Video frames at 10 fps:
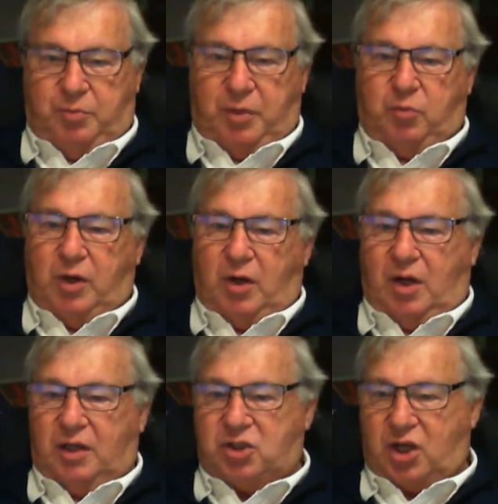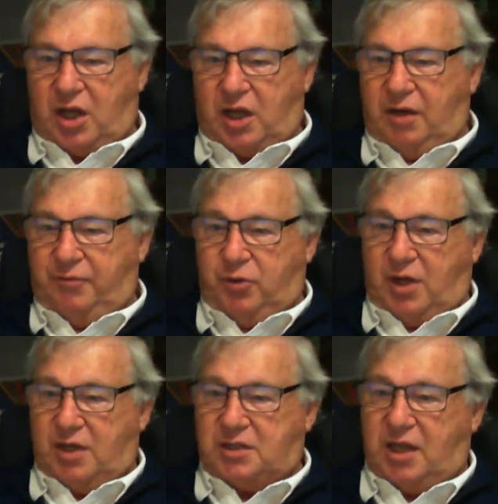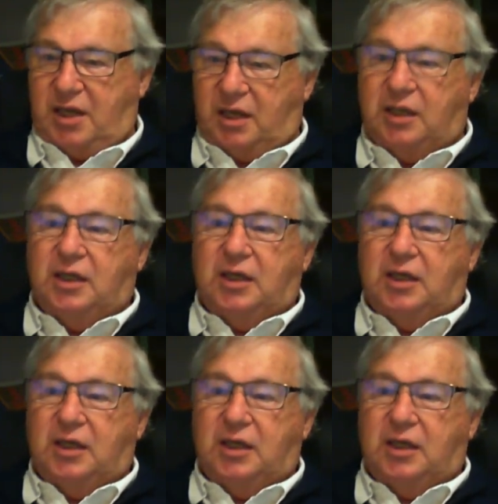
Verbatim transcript: But when I check again a few days later